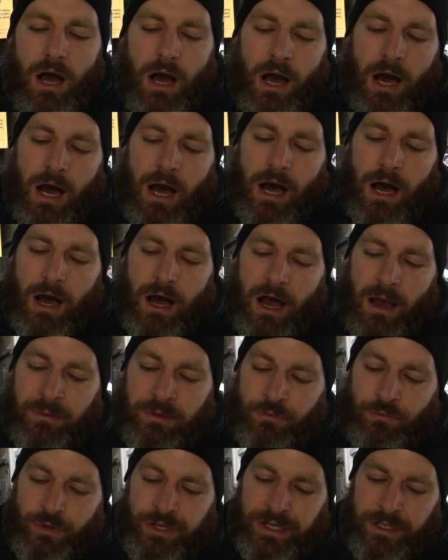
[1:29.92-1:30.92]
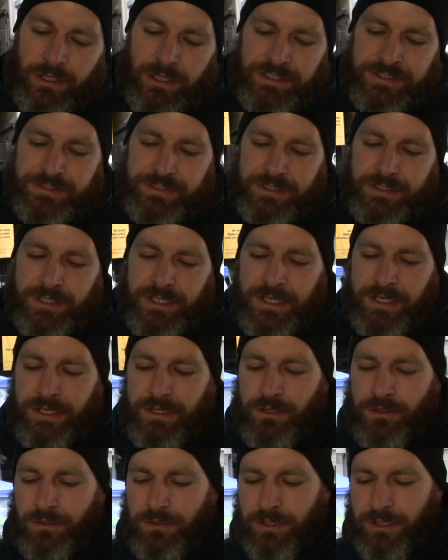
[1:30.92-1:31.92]
I mean,
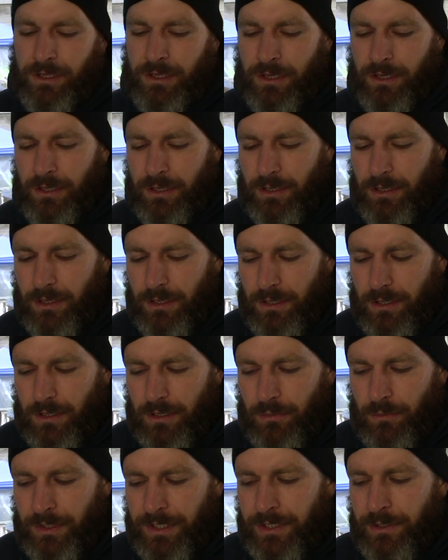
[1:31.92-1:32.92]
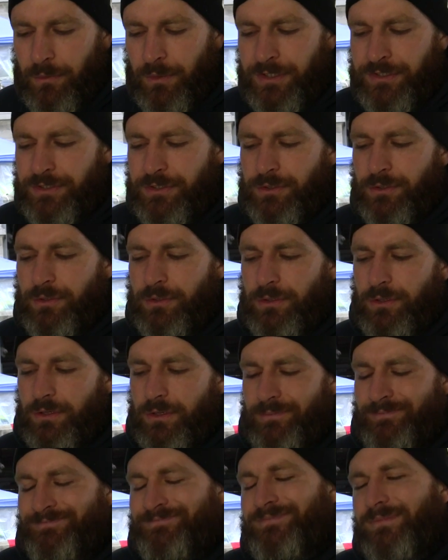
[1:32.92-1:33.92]
realistically, we do.
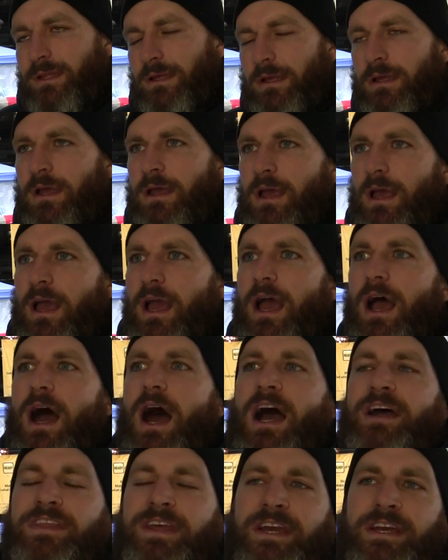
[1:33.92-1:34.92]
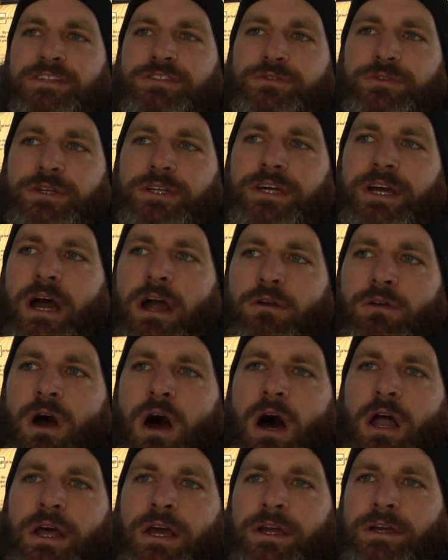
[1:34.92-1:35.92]
I think it's really
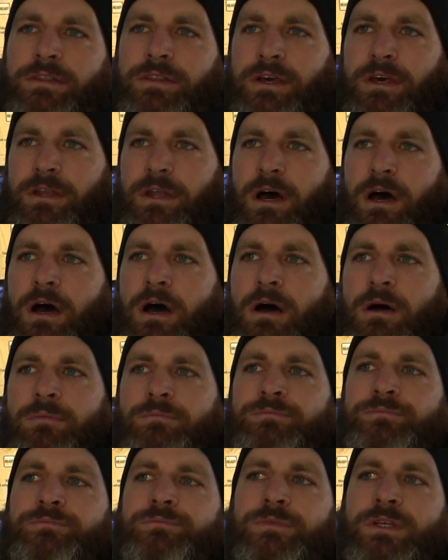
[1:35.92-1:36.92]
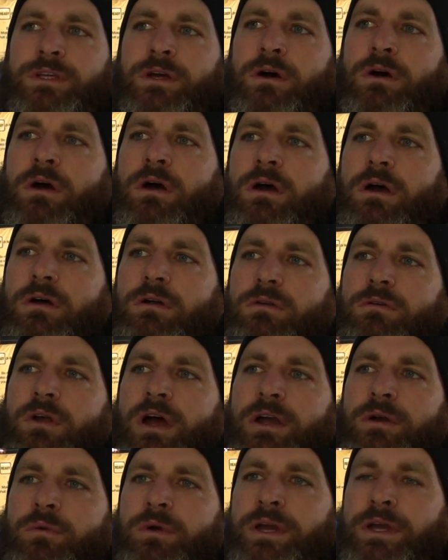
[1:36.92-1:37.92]
ironic that
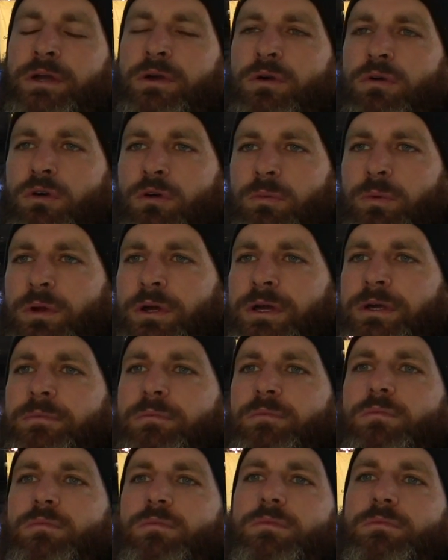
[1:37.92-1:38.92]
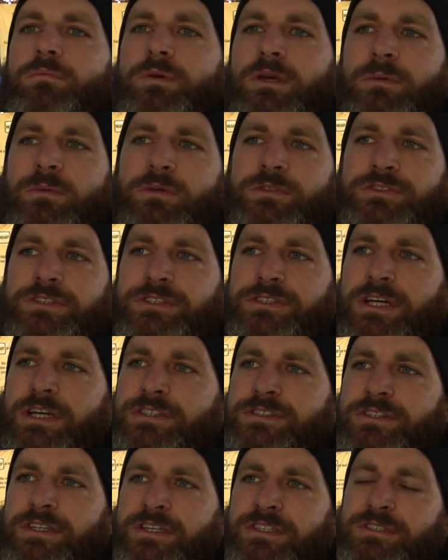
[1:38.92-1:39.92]
right-wing corporate people
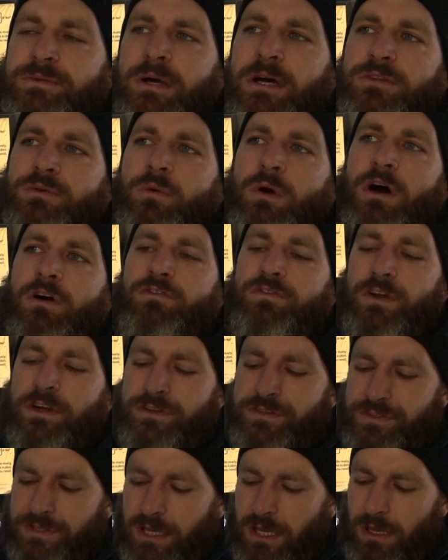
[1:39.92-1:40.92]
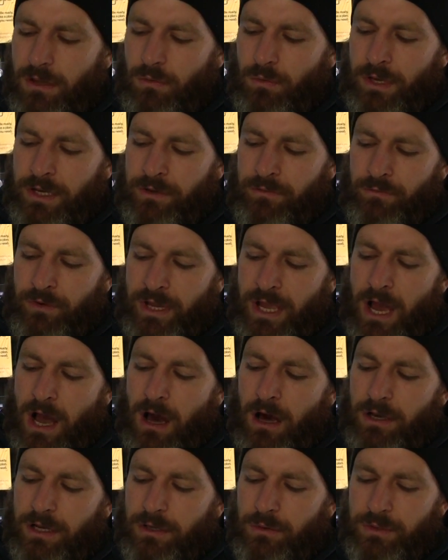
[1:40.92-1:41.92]
suggest things about the welfare state, when in
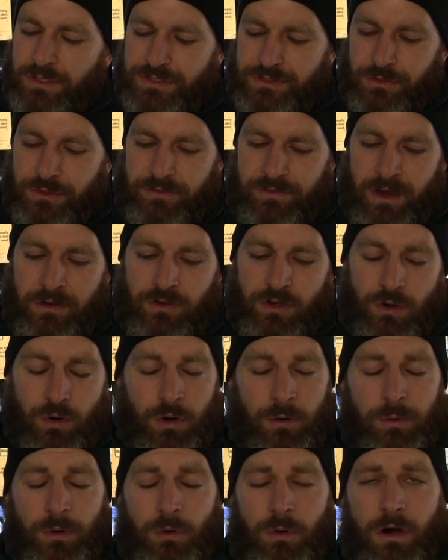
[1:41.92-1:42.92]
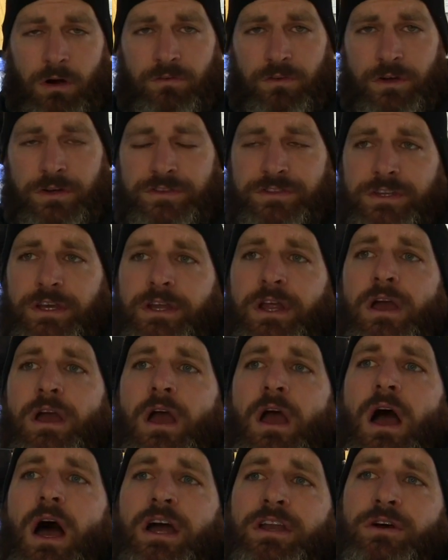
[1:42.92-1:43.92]
reality we sort of have a corporate welfare state.
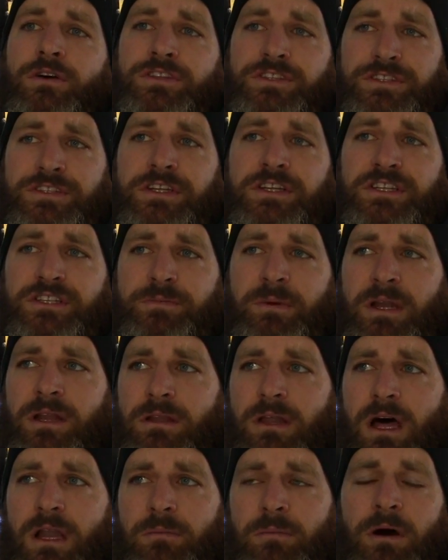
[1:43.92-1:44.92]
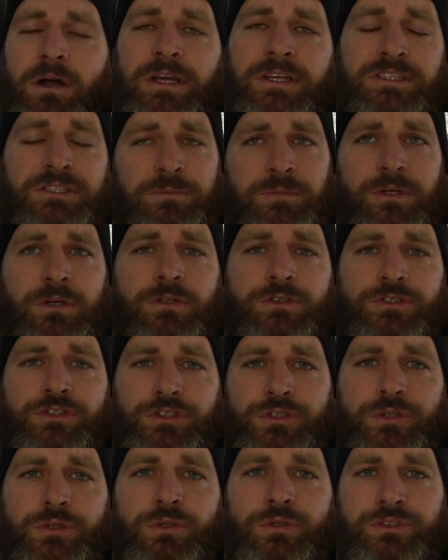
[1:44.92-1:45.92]
I know the city spent a lot of money to build
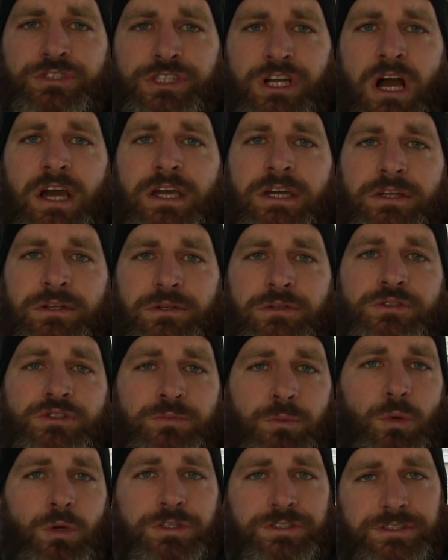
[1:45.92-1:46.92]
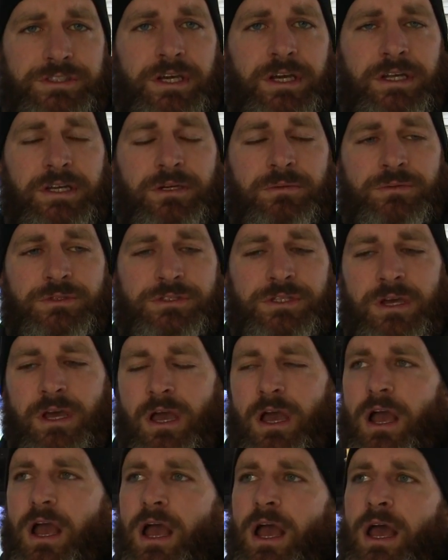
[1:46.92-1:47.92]
2 giant new sports stadiums,
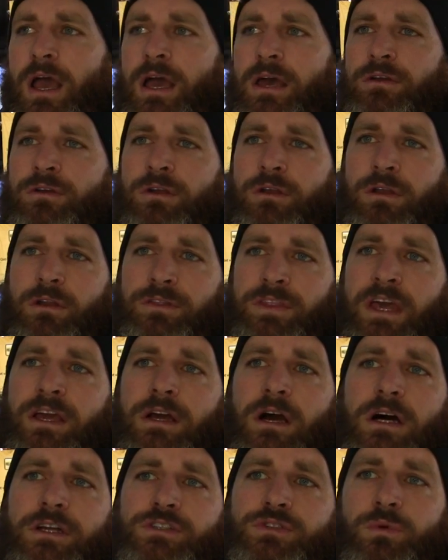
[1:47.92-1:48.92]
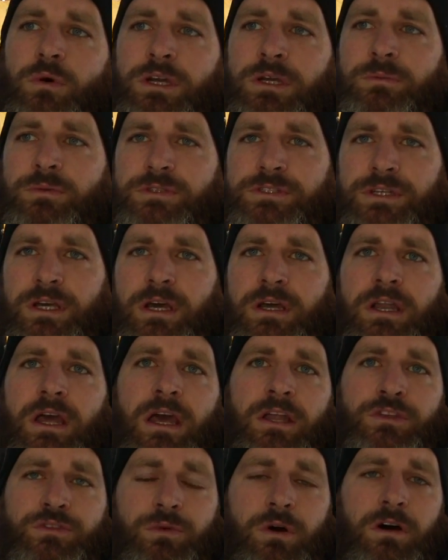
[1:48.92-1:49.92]
and they cut 20%
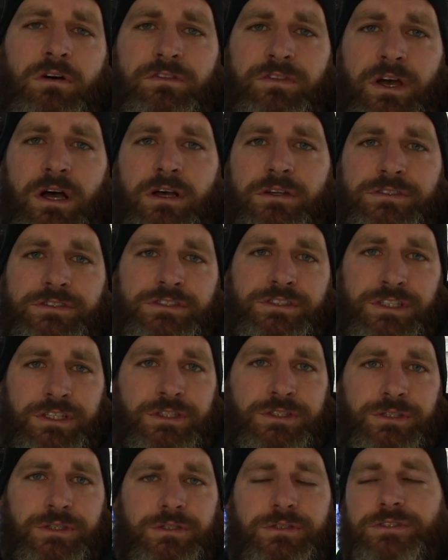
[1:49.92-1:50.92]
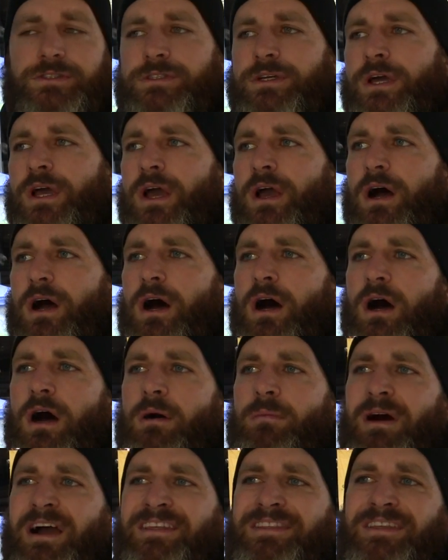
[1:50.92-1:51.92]
and 12,000 teachers.
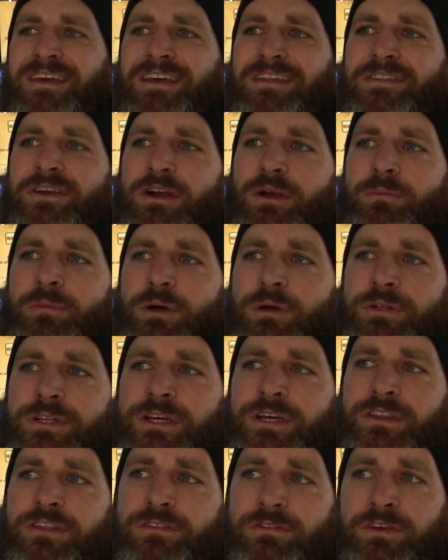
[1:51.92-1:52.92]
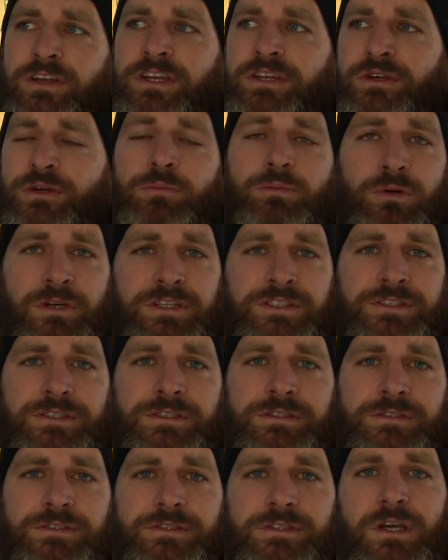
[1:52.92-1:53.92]
I think they're building 3 new
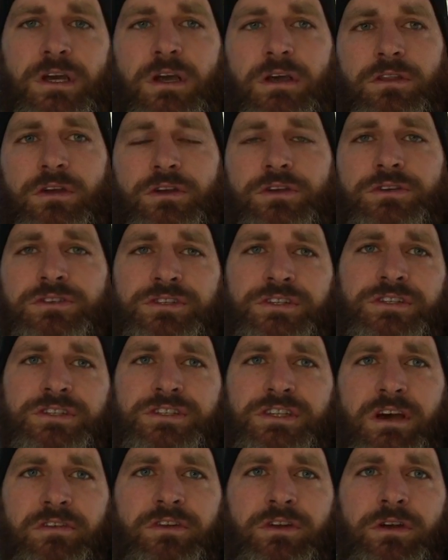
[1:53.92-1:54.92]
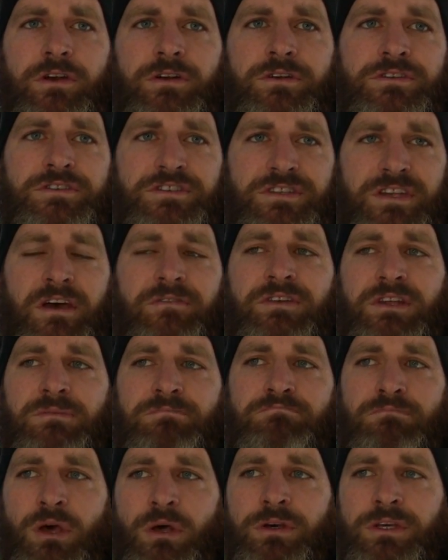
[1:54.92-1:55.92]
prisons. They're using $770
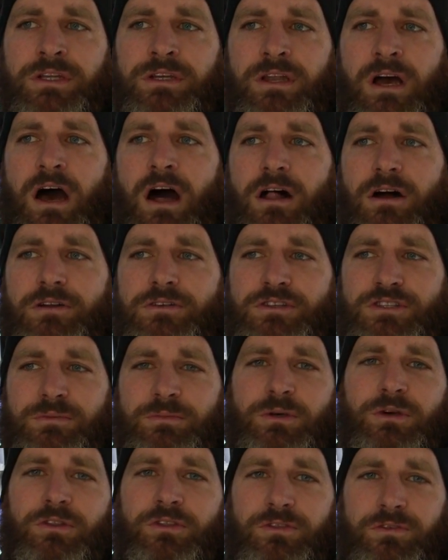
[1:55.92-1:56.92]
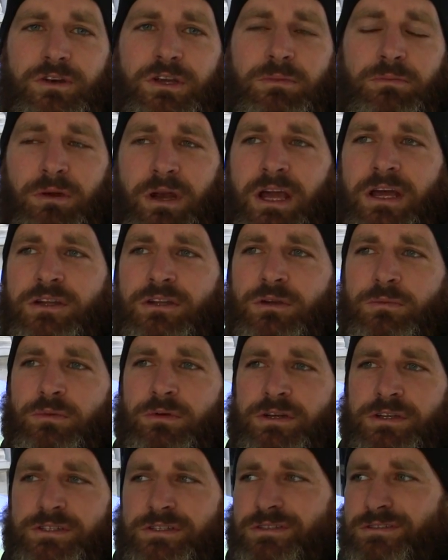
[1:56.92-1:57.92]
million to build 3 brand new
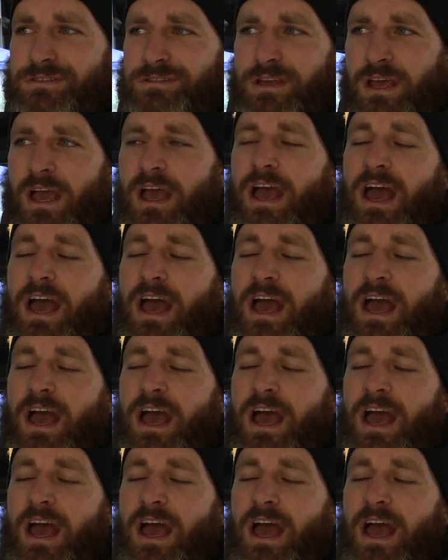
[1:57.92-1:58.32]
prisons.